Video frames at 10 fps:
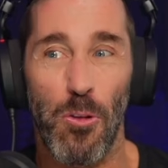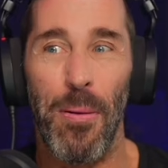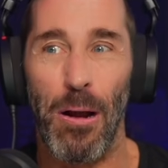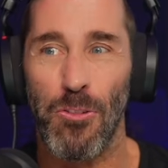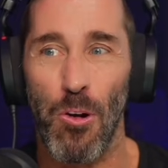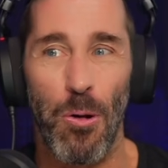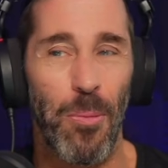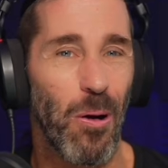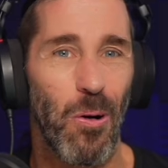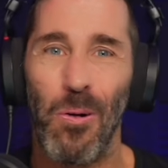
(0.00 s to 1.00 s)
the bare
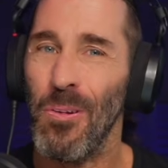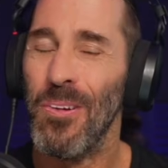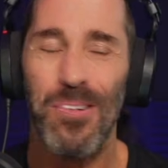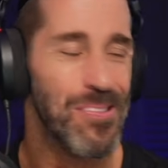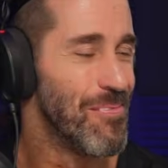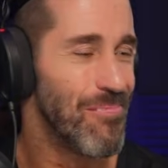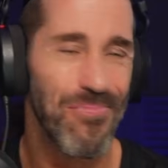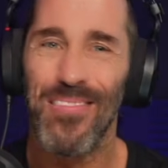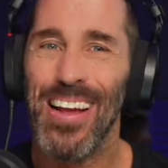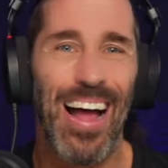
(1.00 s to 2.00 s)
turnbuckle,
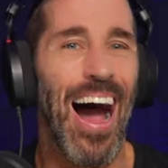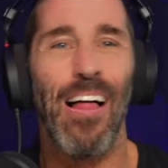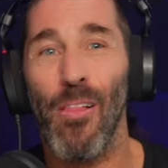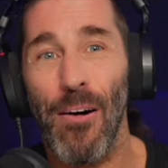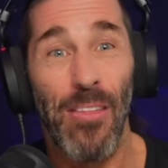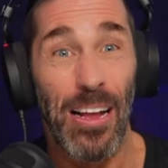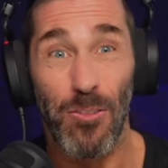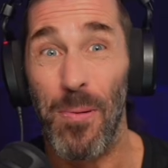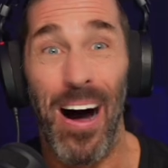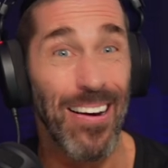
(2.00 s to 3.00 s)
I love that
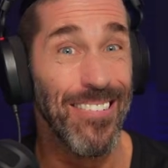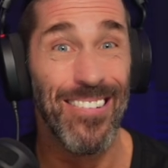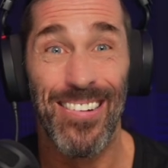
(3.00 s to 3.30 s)
spot.